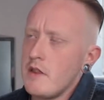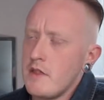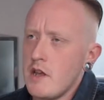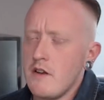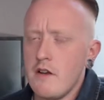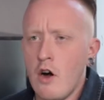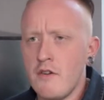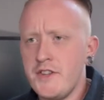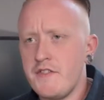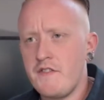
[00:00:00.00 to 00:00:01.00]
the
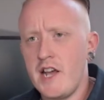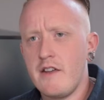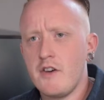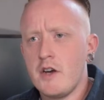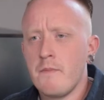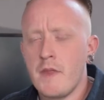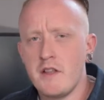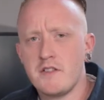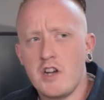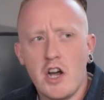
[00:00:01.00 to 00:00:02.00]
orange flavour
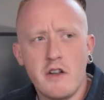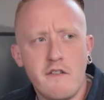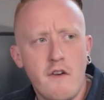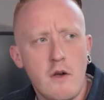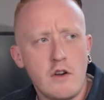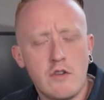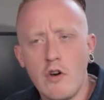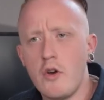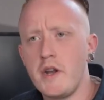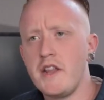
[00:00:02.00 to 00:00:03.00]
has kind of
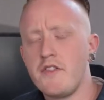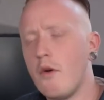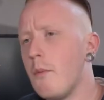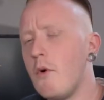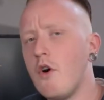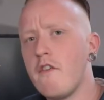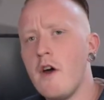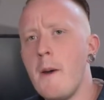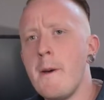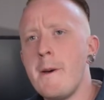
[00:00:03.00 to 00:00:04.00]
grown into a more of
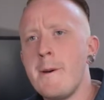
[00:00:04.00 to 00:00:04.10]
a,